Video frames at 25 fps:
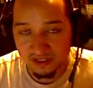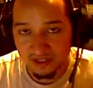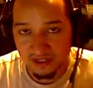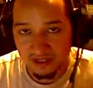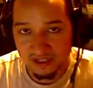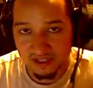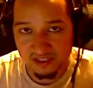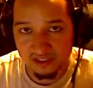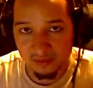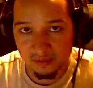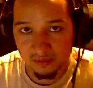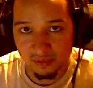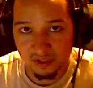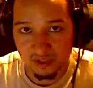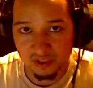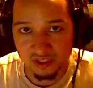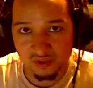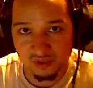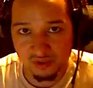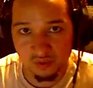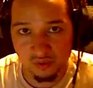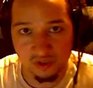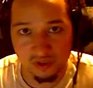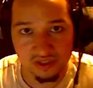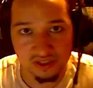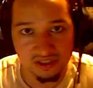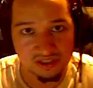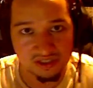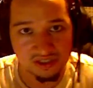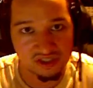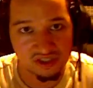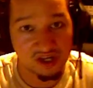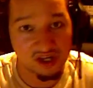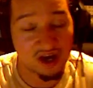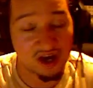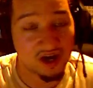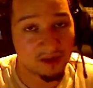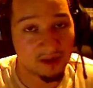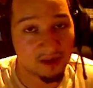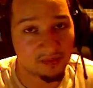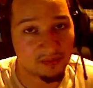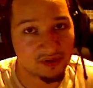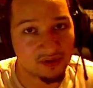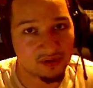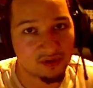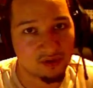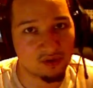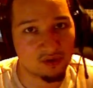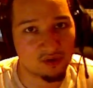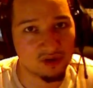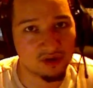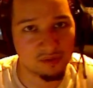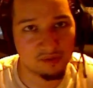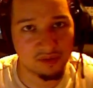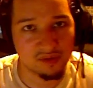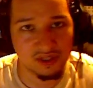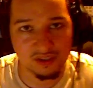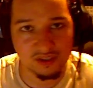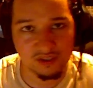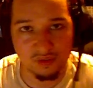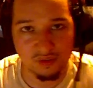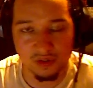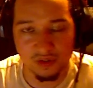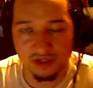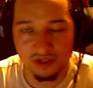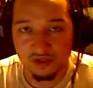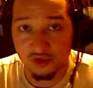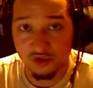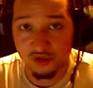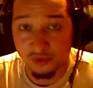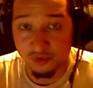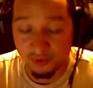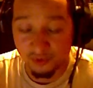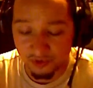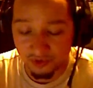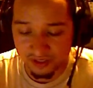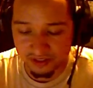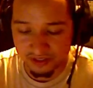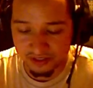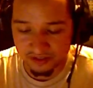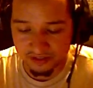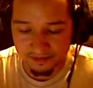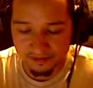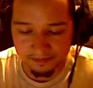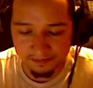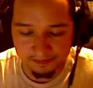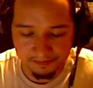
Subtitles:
is a plus 1 top, or a plus 1 numerator.